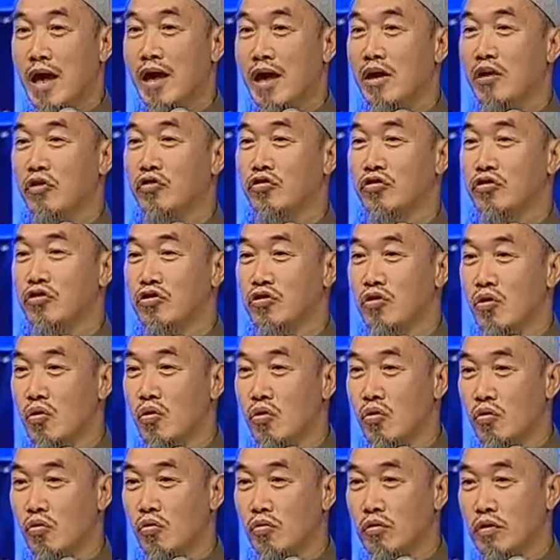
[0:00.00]
there is
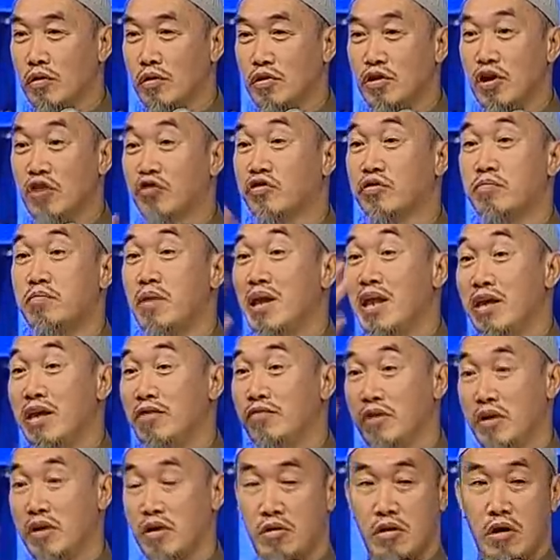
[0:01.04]
no
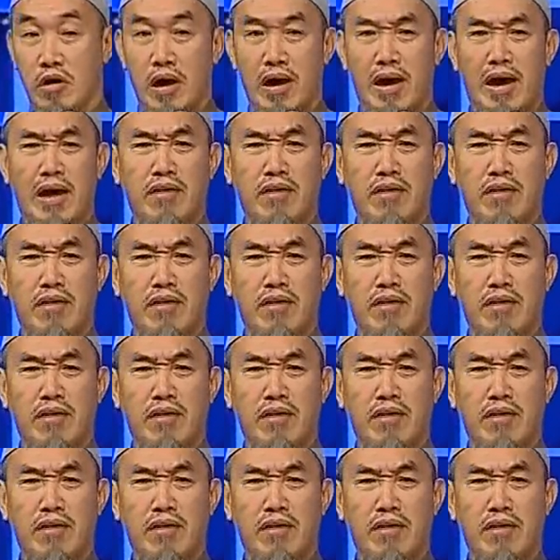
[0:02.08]
disbeliever.